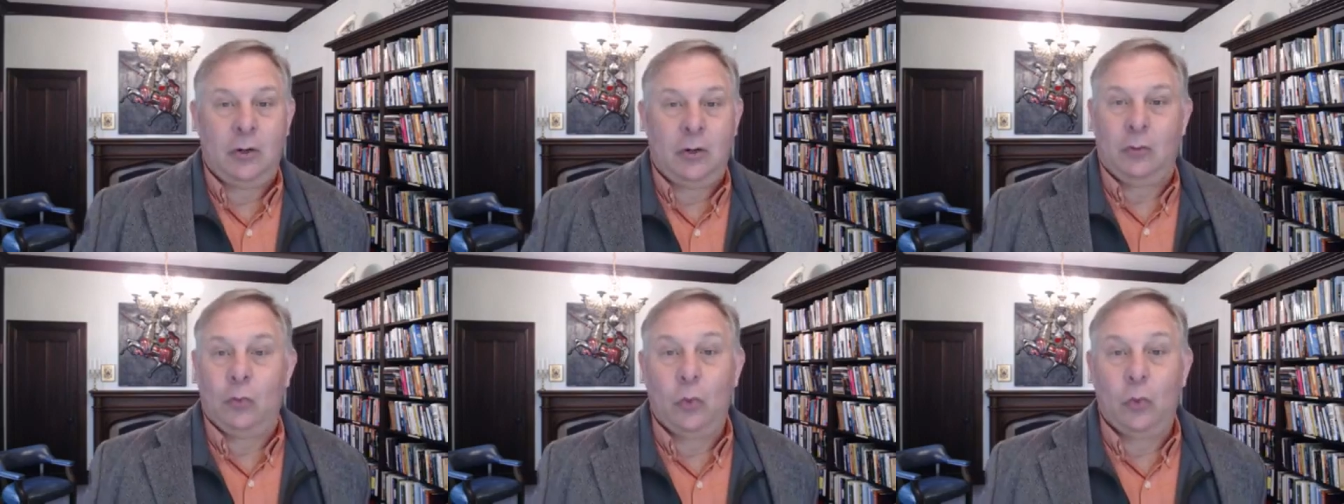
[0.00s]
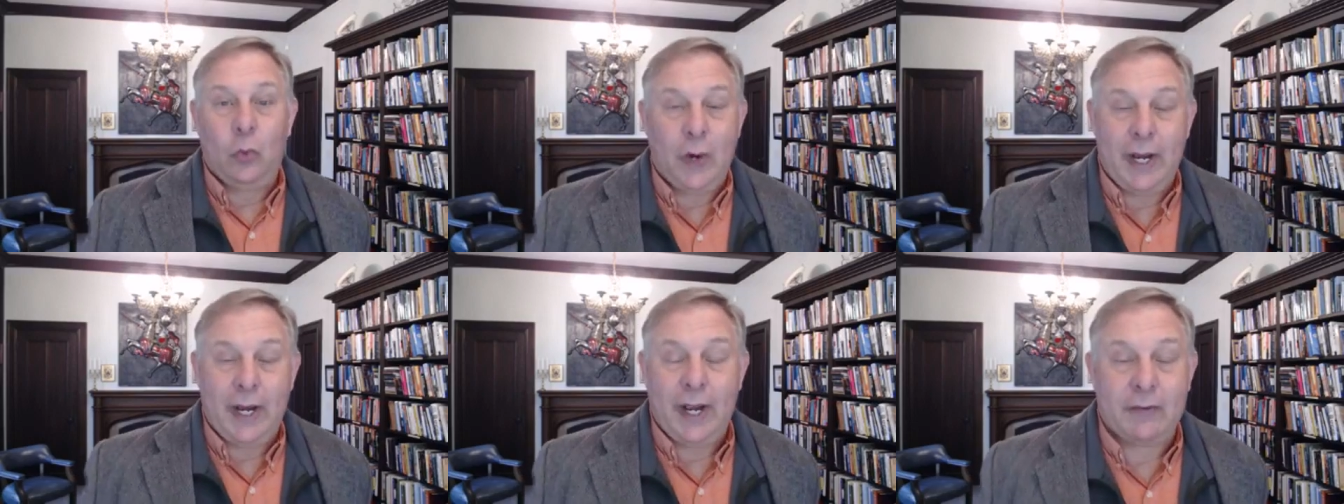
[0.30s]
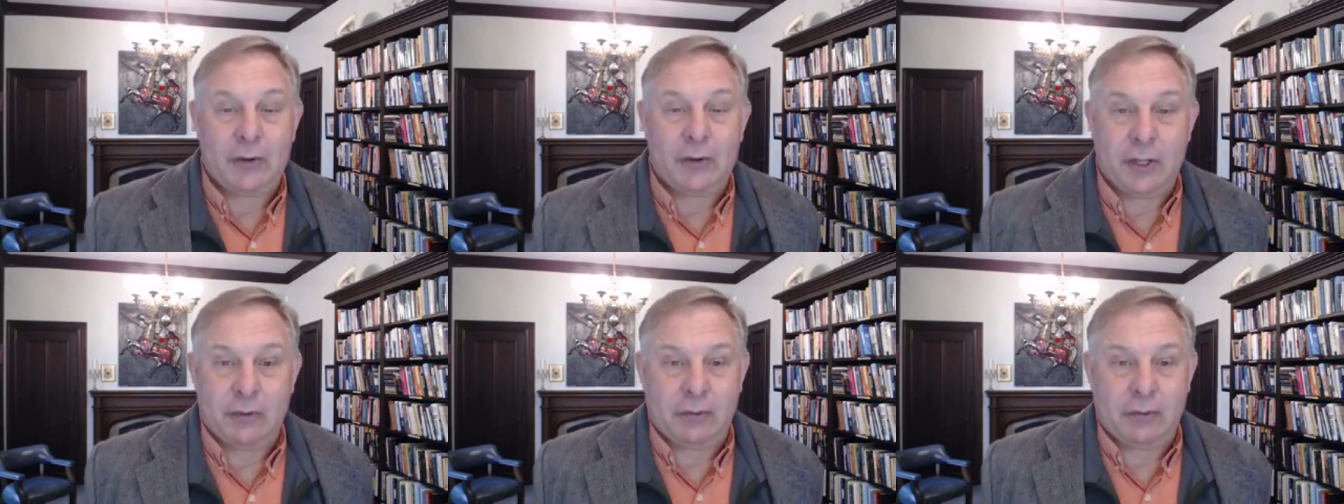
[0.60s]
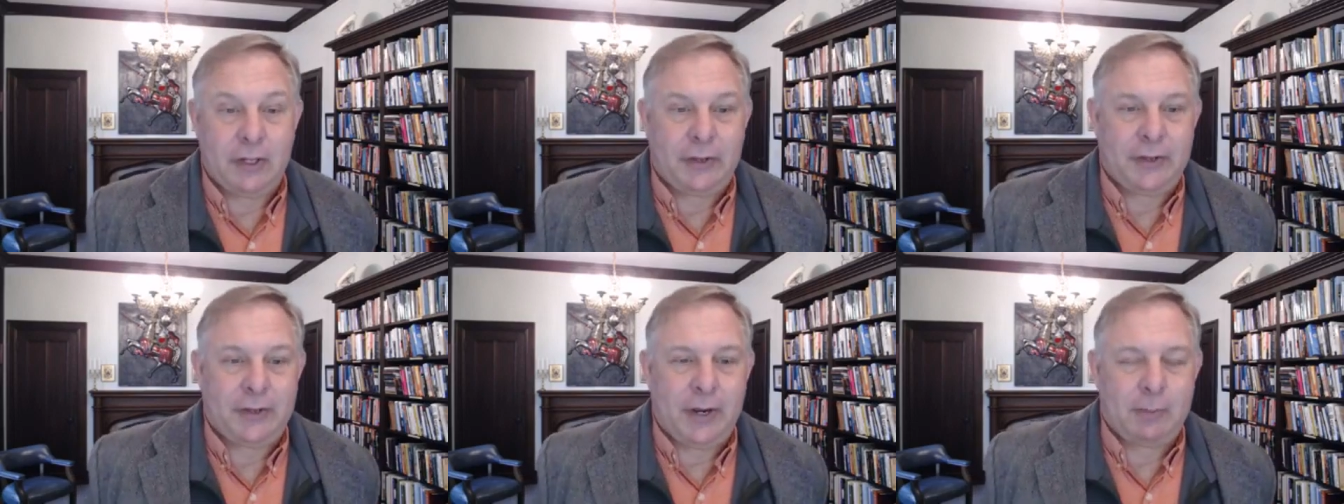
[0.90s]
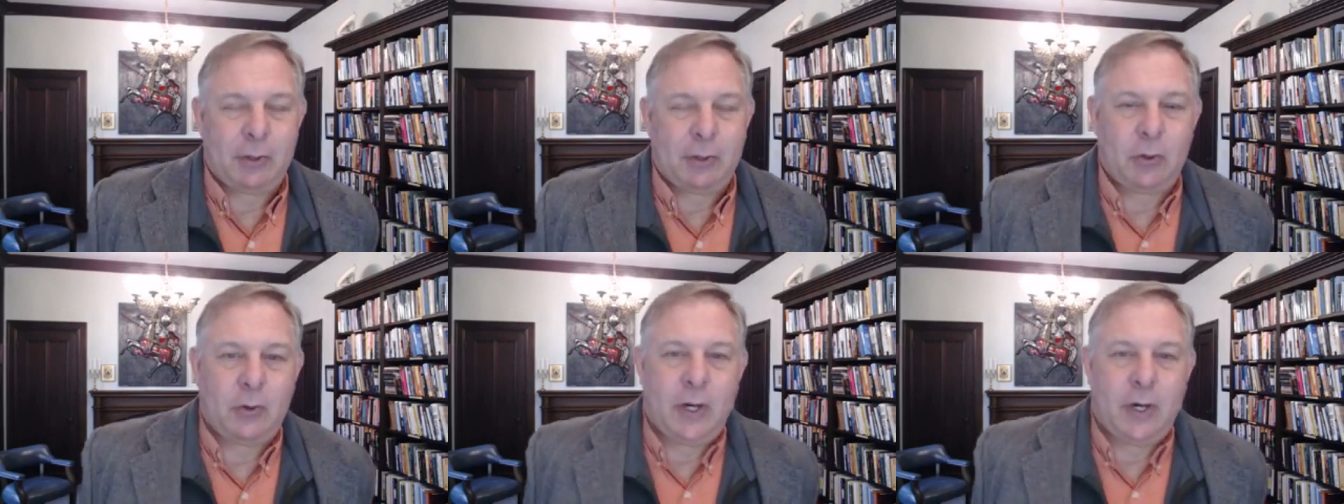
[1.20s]
Whatever the real
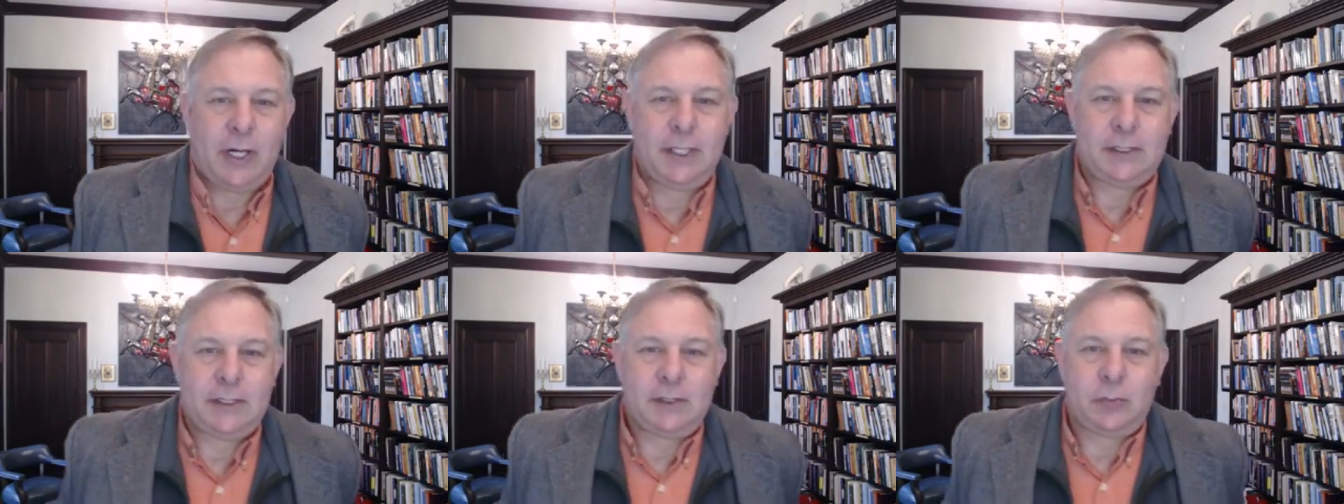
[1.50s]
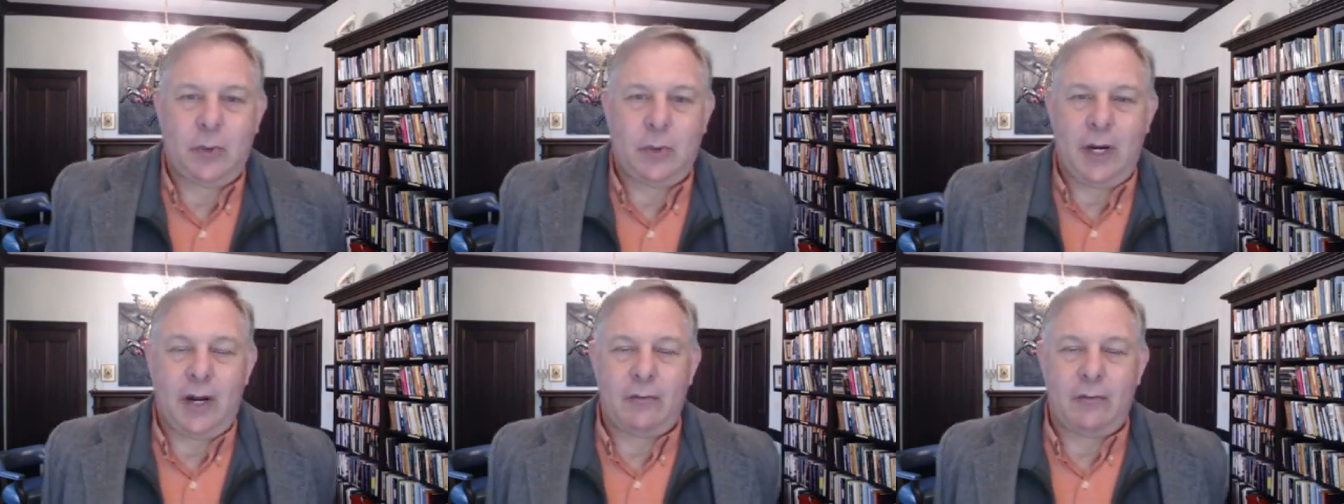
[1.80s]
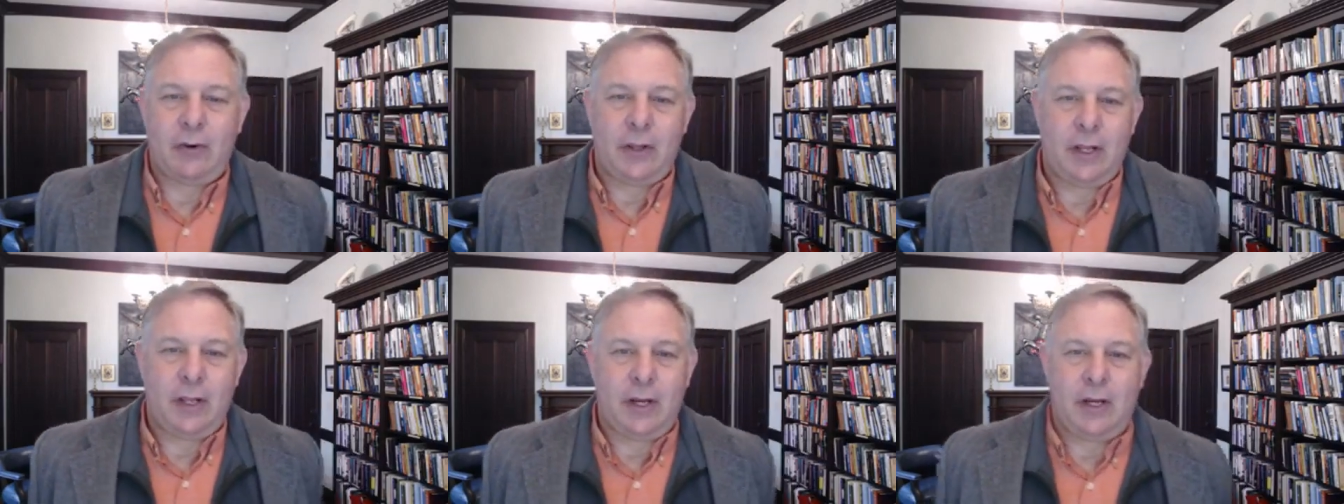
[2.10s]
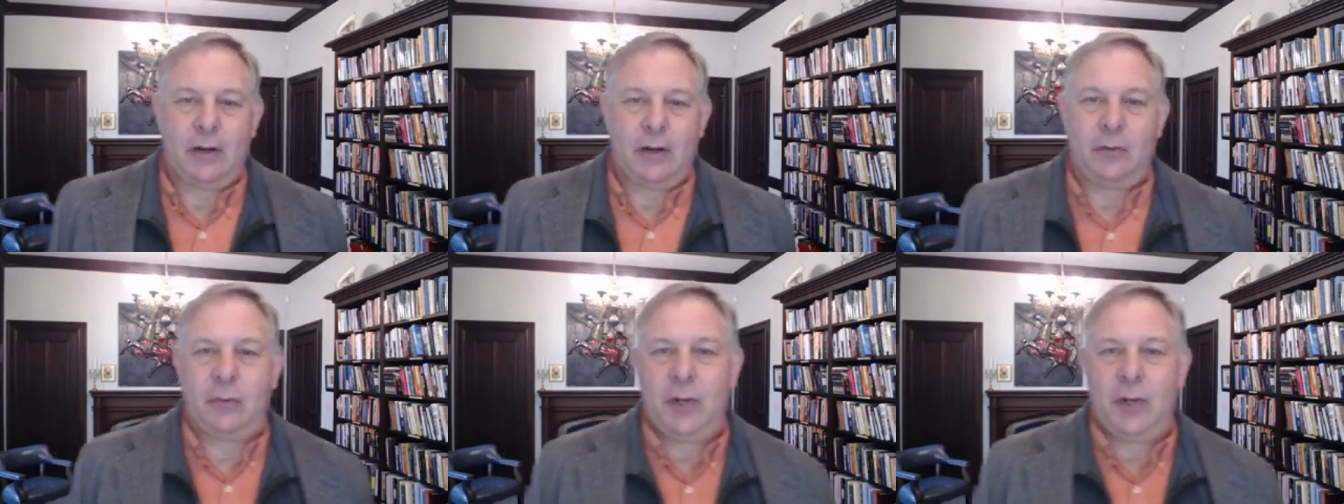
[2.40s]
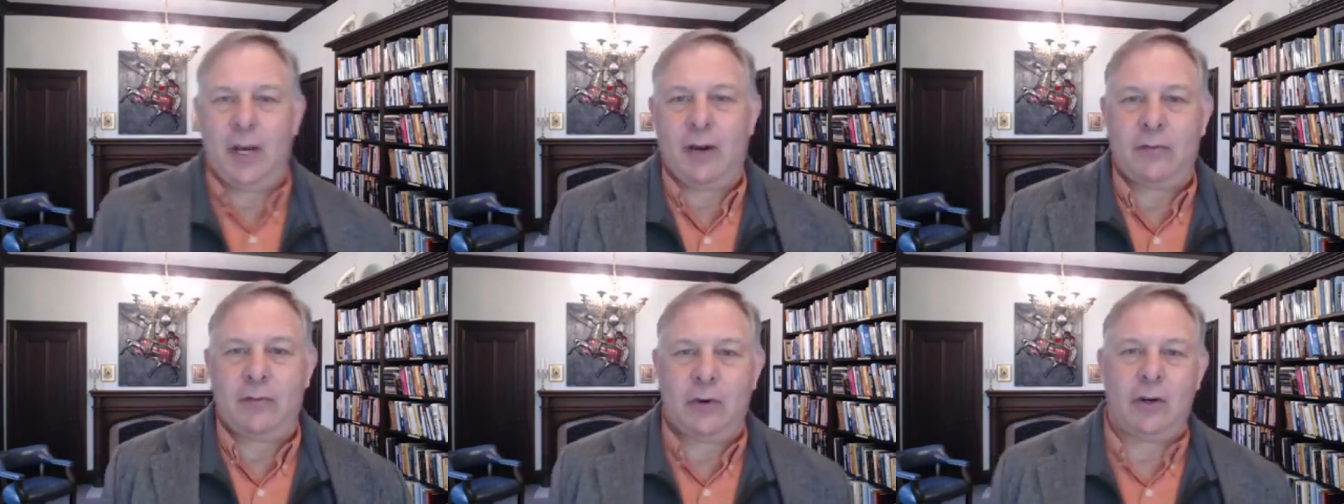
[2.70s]
number was, whatever
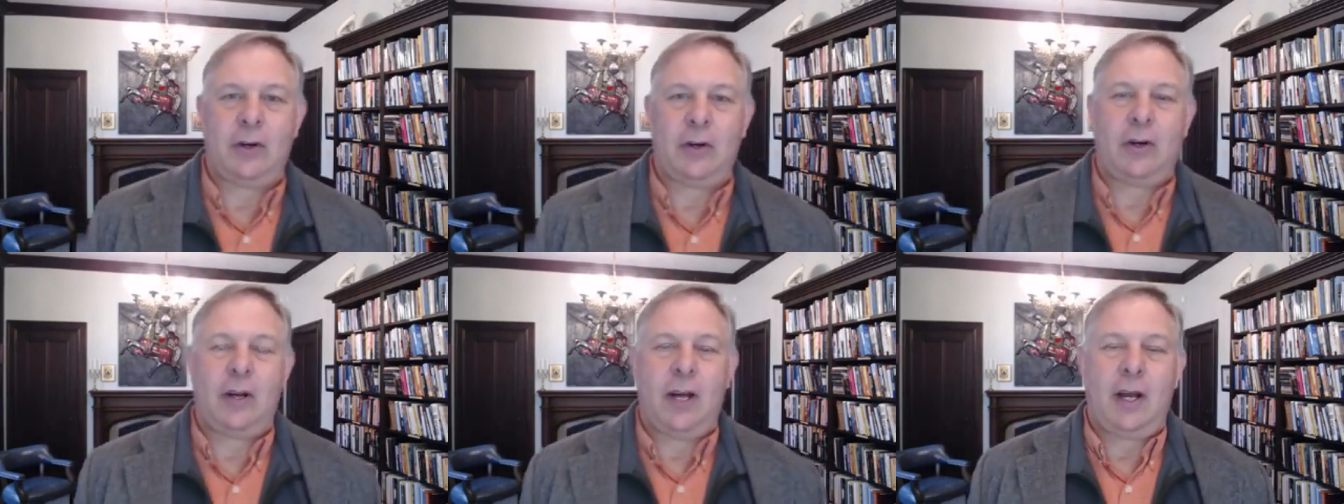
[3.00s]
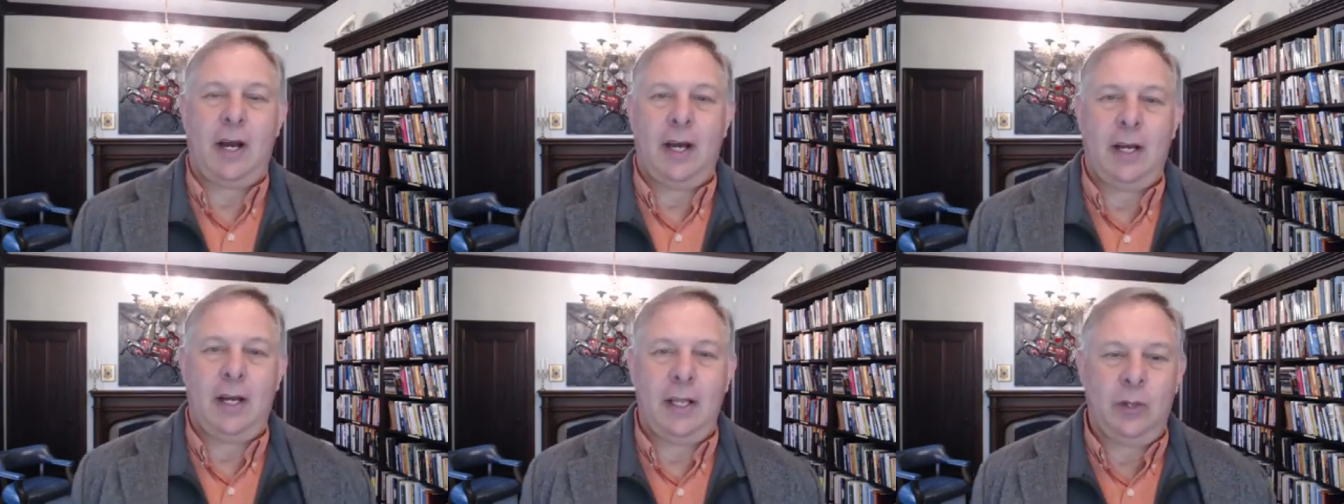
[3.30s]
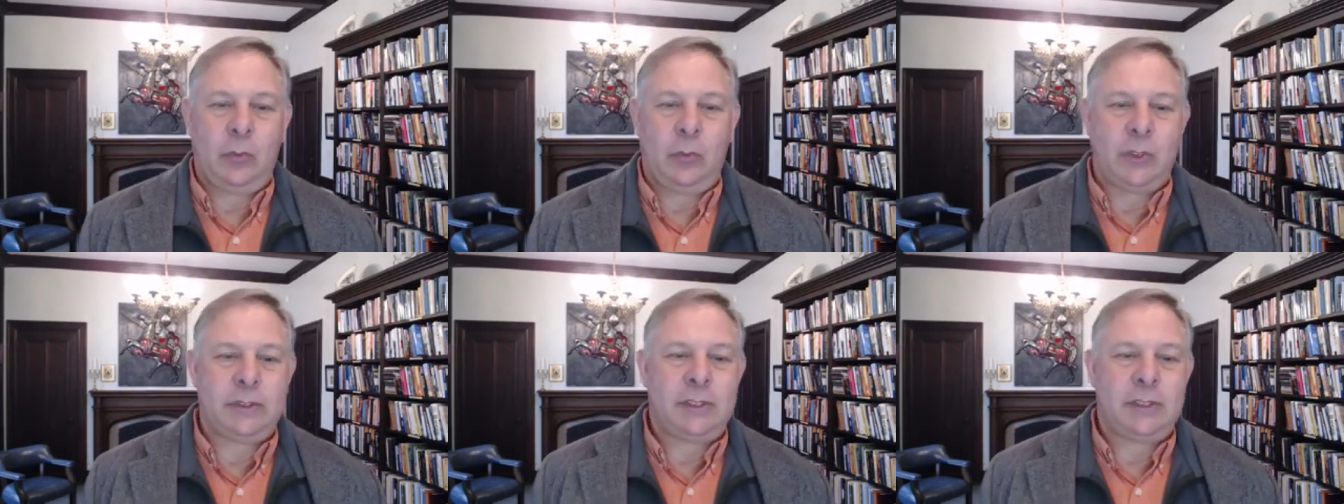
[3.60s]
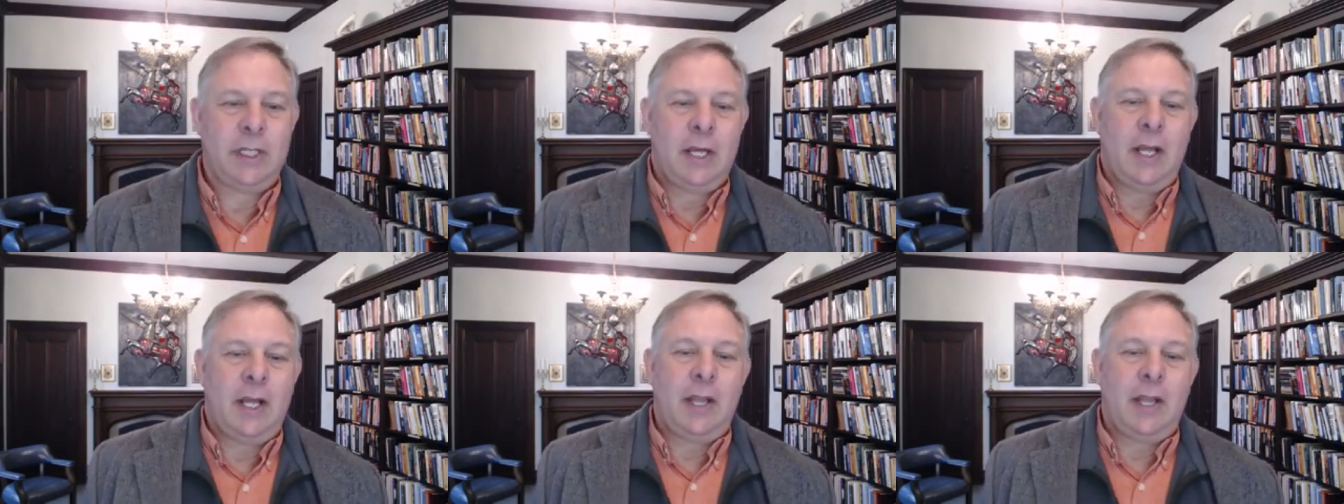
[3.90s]
it was,